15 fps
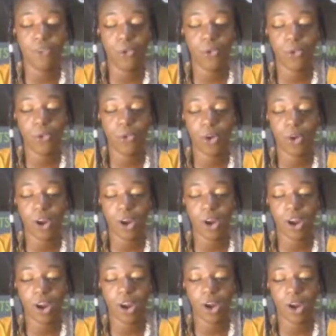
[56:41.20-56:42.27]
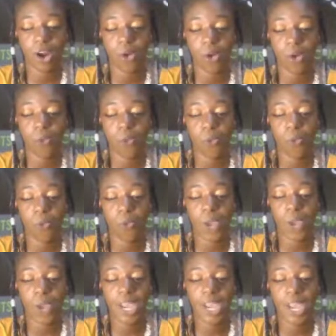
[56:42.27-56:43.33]
for
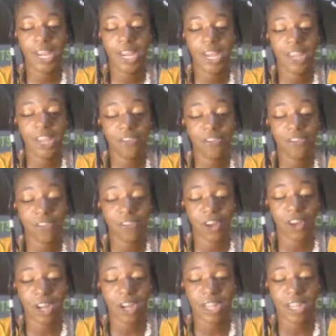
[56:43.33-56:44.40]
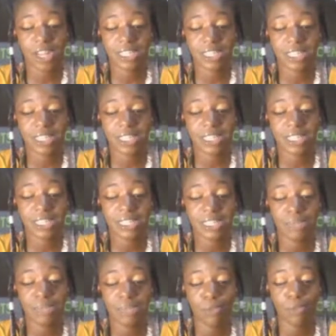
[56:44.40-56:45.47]
waiting for us this
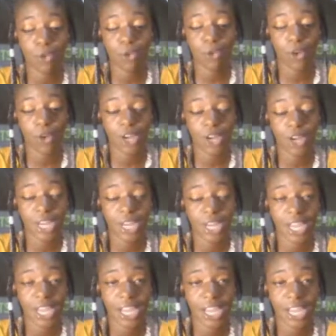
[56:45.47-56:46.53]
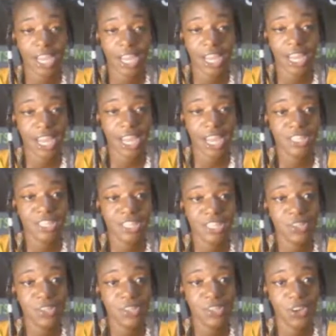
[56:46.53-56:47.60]
morning
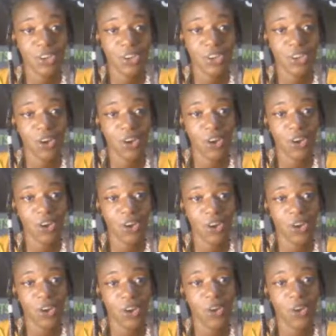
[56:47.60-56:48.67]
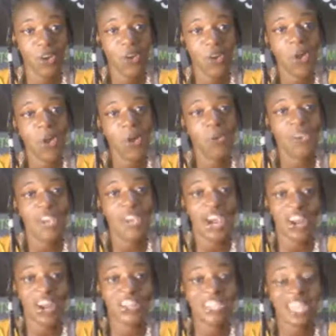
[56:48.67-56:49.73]
until we got our technical
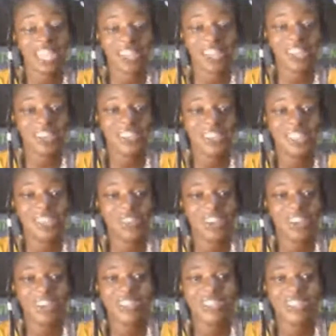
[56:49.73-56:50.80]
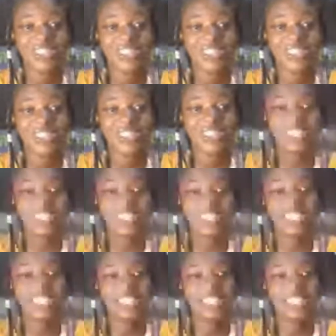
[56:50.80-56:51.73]
difficulties and our challenges